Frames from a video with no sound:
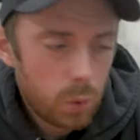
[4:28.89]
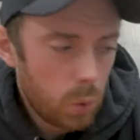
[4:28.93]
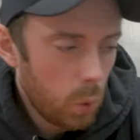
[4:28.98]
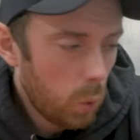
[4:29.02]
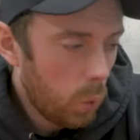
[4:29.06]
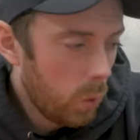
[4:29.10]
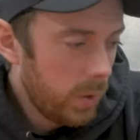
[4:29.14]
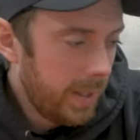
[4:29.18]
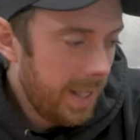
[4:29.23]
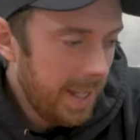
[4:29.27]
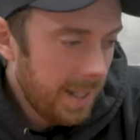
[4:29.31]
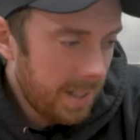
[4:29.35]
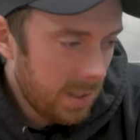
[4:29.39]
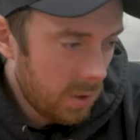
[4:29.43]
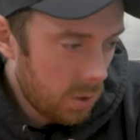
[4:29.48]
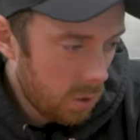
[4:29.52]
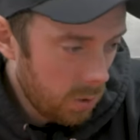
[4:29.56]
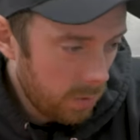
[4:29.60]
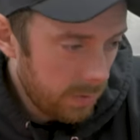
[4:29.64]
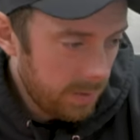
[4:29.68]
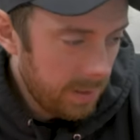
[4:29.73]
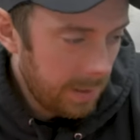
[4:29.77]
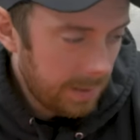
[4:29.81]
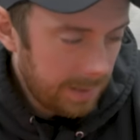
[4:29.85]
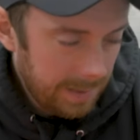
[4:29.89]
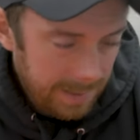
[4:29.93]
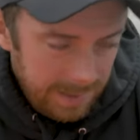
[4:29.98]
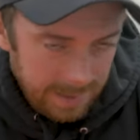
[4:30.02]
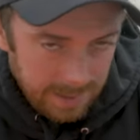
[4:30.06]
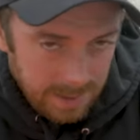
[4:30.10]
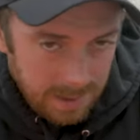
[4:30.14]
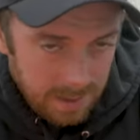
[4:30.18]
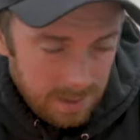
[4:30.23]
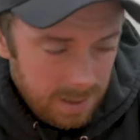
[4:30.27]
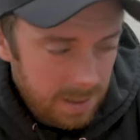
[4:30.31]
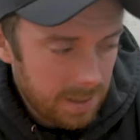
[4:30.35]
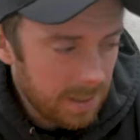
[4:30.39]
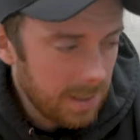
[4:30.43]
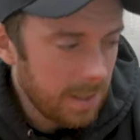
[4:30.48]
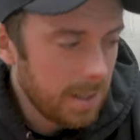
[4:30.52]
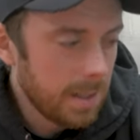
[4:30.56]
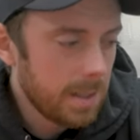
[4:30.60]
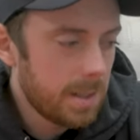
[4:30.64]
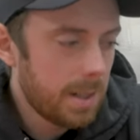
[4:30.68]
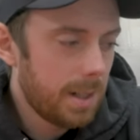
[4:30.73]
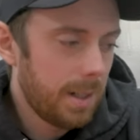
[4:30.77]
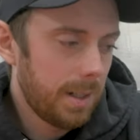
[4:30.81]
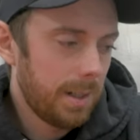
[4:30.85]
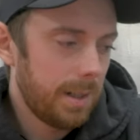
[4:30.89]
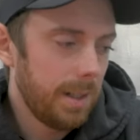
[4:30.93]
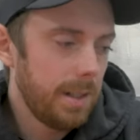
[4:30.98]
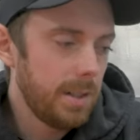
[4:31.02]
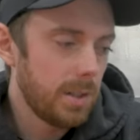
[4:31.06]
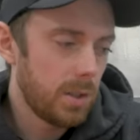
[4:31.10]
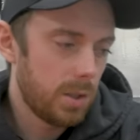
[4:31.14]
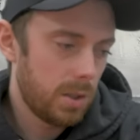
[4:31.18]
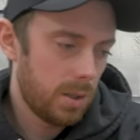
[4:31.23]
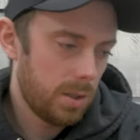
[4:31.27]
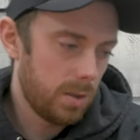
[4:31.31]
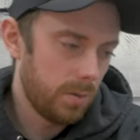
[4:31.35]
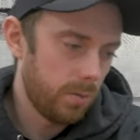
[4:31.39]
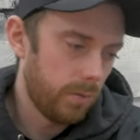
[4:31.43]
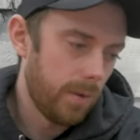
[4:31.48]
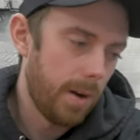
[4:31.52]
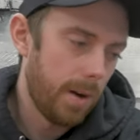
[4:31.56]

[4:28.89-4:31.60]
So next on the list is Clint's